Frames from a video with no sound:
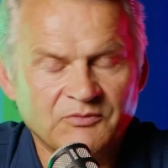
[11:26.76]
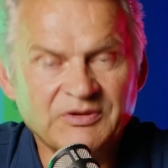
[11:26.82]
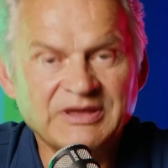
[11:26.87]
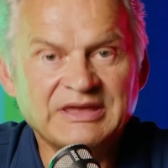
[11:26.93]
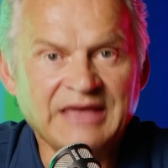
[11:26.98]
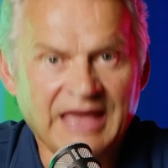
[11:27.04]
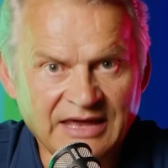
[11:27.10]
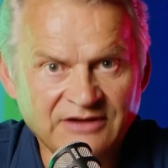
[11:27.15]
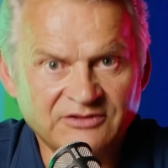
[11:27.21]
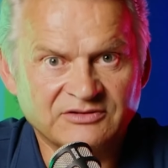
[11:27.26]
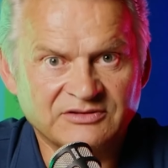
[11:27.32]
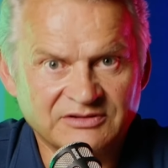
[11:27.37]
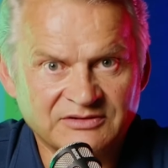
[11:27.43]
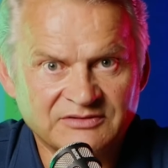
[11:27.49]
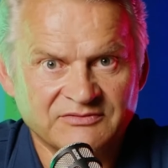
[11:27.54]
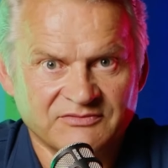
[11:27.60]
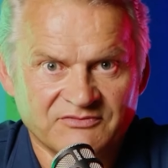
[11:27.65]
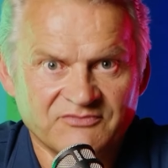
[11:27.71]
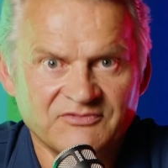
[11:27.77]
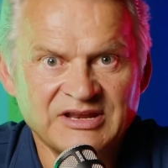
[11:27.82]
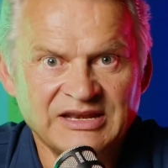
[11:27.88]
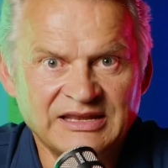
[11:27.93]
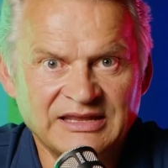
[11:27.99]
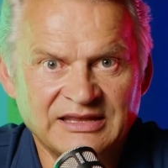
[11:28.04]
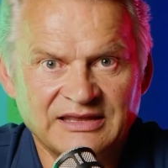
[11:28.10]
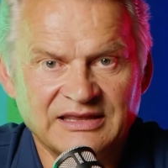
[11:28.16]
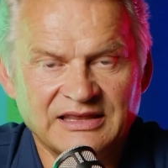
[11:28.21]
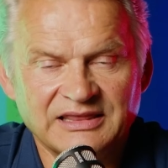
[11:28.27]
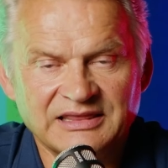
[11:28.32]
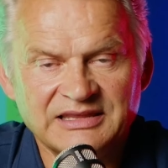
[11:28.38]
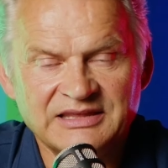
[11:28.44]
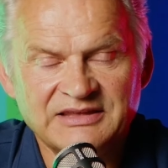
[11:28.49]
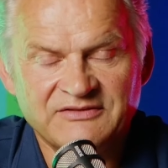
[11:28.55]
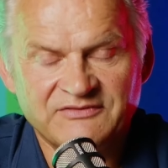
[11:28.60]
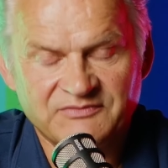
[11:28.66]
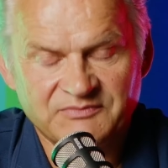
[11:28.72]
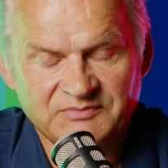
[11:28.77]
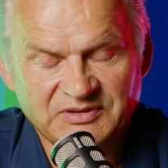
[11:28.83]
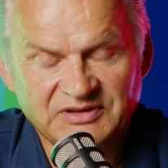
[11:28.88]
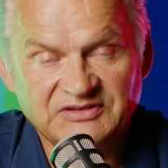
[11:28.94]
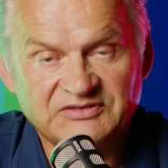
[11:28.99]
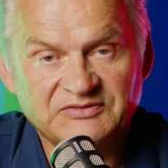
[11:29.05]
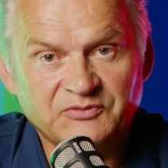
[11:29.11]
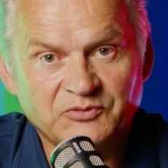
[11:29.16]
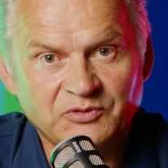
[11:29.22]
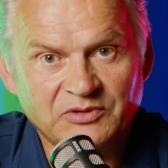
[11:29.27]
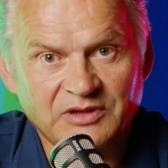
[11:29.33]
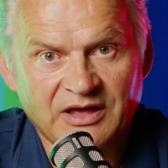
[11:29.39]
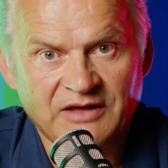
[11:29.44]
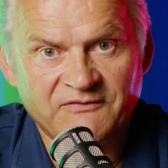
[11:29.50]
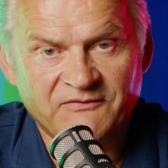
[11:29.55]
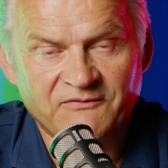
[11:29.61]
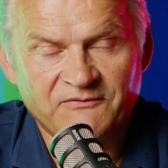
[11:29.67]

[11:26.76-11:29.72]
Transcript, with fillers: we cannot really live peaceful life.